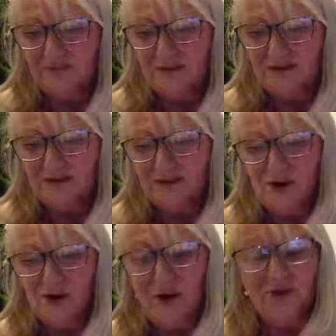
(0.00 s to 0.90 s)
So
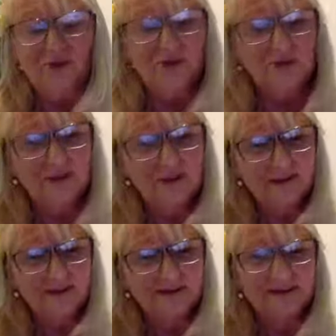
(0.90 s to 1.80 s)
I thought
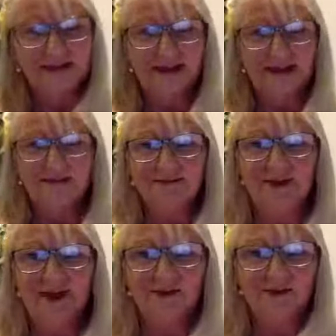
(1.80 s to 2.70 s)
that's the end,
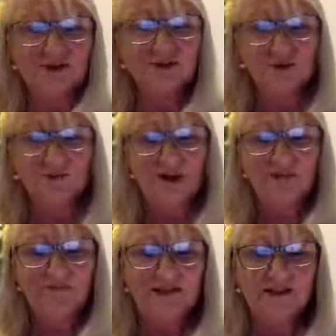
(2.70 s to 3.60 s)
and I just thought I might
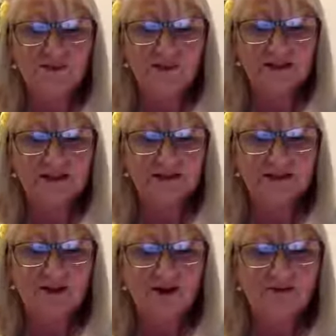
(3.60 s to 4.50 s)
finish with a little
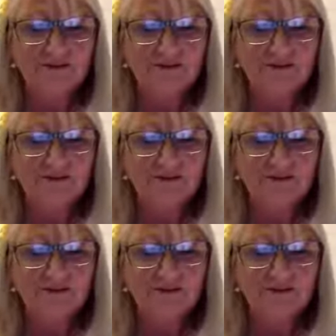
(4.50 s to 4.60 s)
song